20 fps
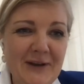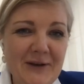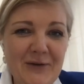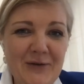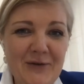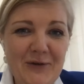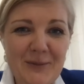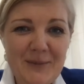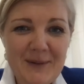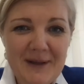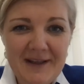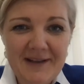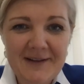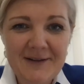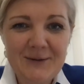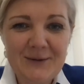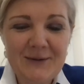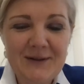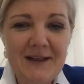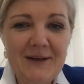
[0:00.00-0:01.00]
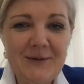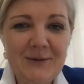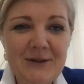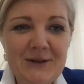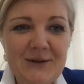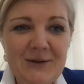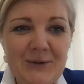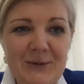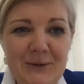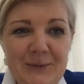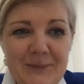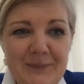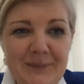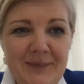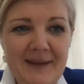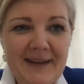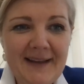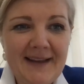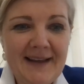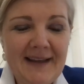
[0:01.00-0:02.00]
Thank you for being today with
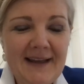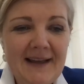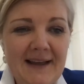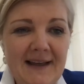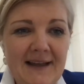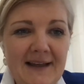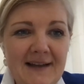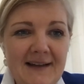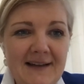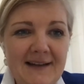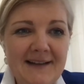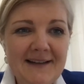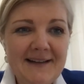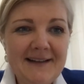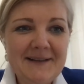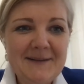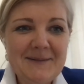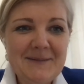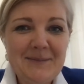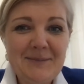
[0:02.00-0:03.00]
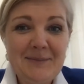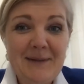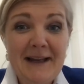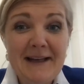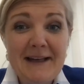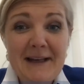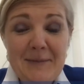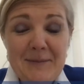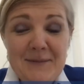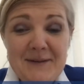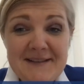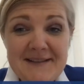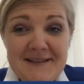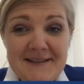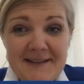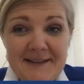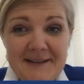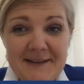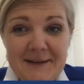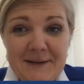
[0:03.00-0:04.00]
you. My name
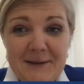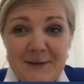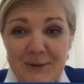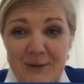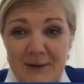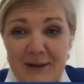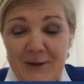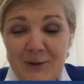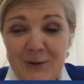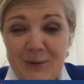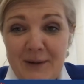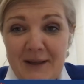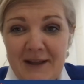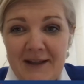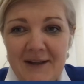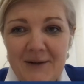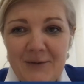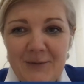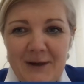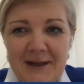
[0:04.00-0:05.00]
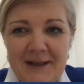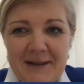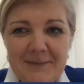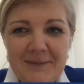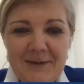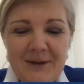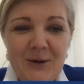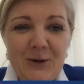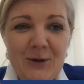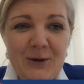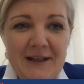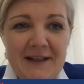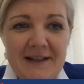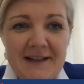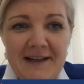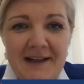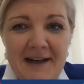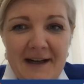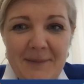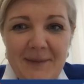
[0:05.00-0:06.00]
is a Romanian one,
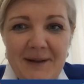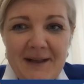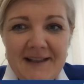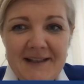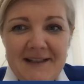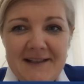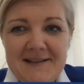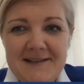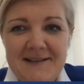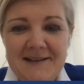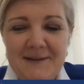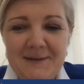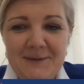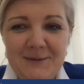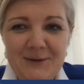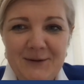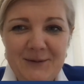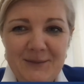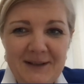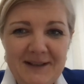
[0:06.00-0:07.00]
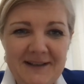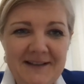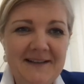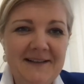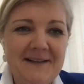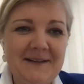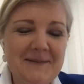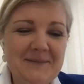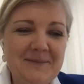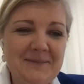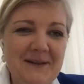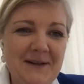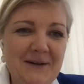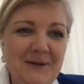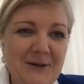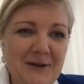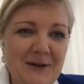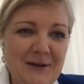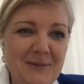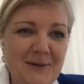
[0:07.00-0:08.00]
Corina APACHITE would be the
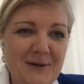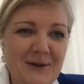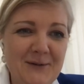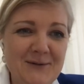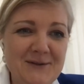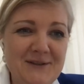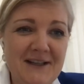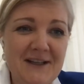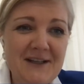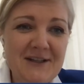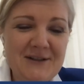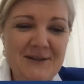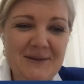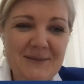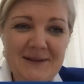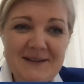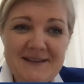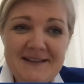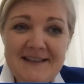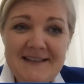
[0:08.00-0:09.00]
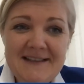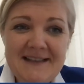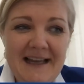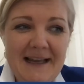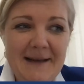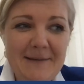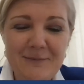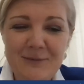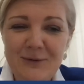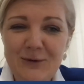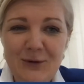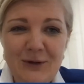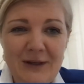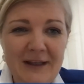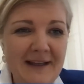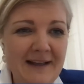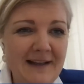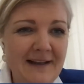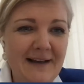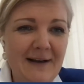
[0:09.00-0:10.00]
correct pronunciation, but since I am
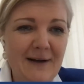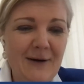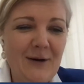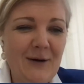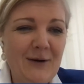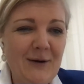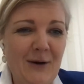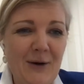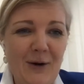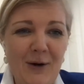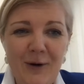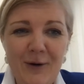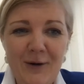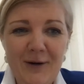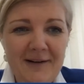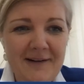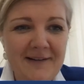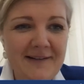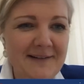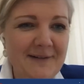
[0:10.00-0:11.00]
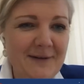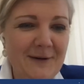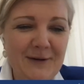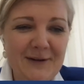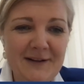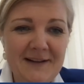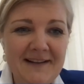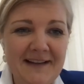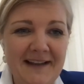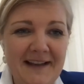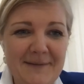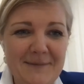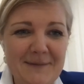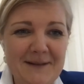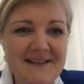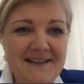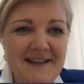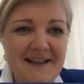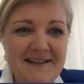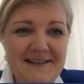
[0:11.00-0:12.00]
doing all the day
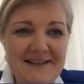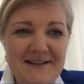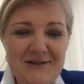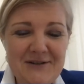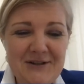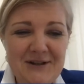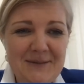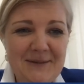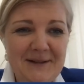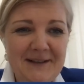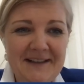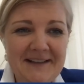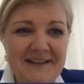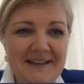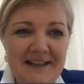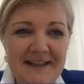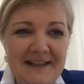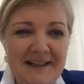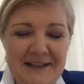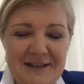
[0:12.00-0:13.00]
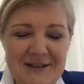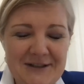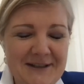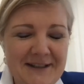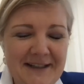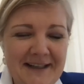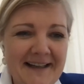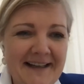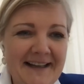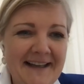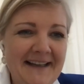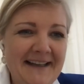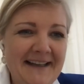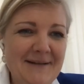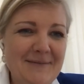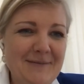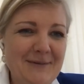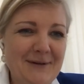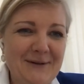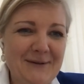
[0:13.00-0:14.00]
mistakes in German and English
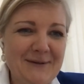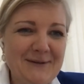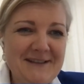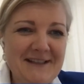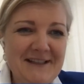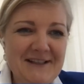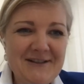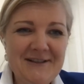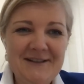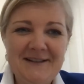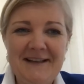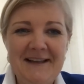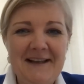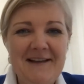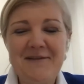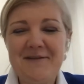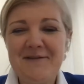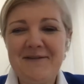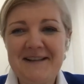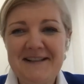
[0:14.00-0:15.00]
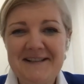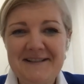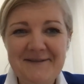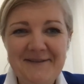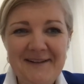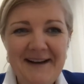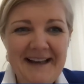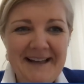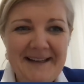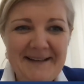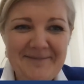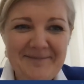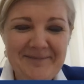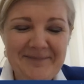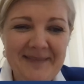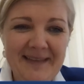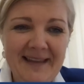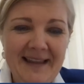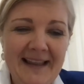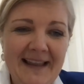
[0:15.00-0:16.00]
in pronunciation, everything is fine.
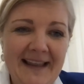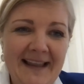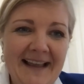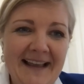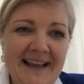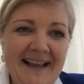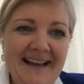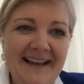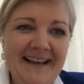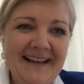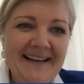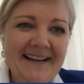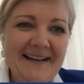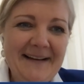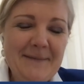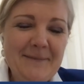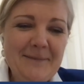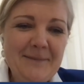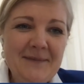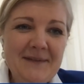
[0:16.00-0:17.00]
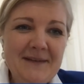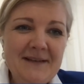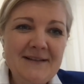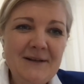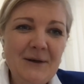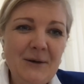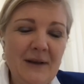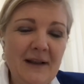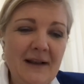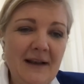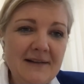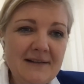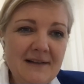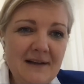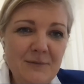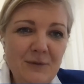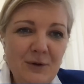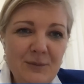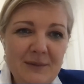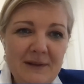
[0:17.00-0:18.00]
So
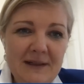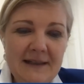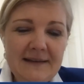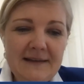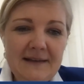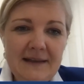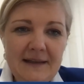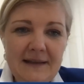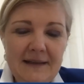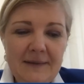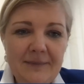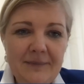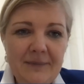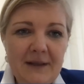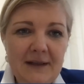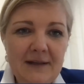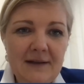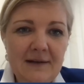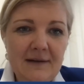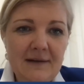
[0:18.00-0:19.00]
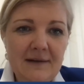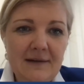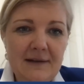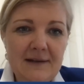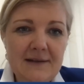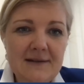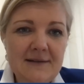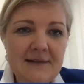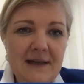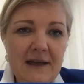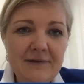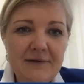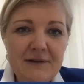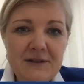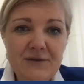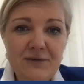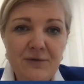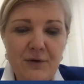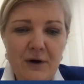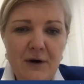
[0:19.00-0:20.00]
electric mobility in its
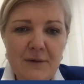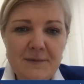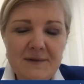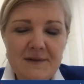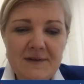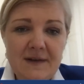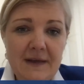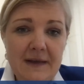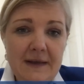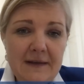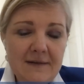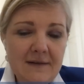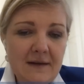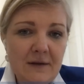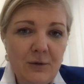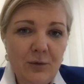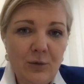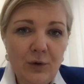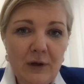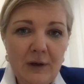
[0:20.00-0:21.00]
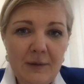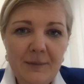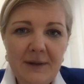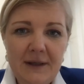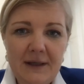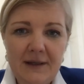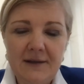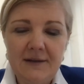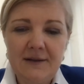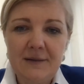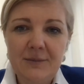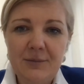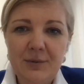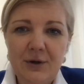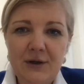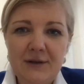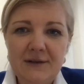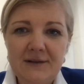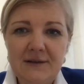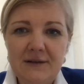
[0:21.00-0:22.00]
diverse forms is and will be an
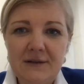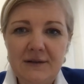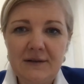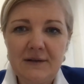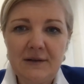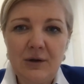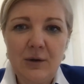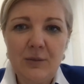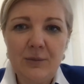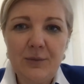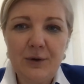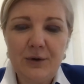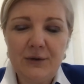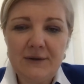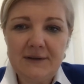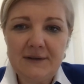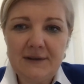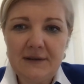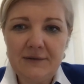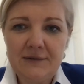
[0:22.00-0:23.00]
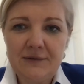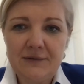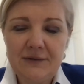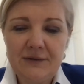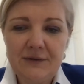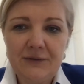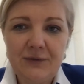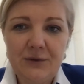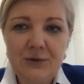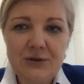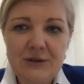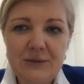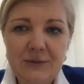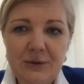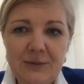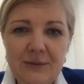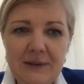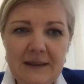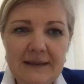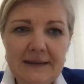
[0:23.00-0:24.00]
important component of future
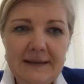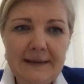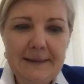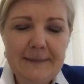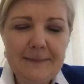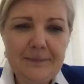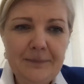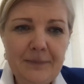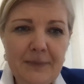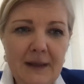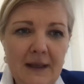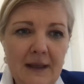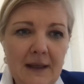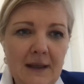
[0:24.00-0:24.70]
mobility.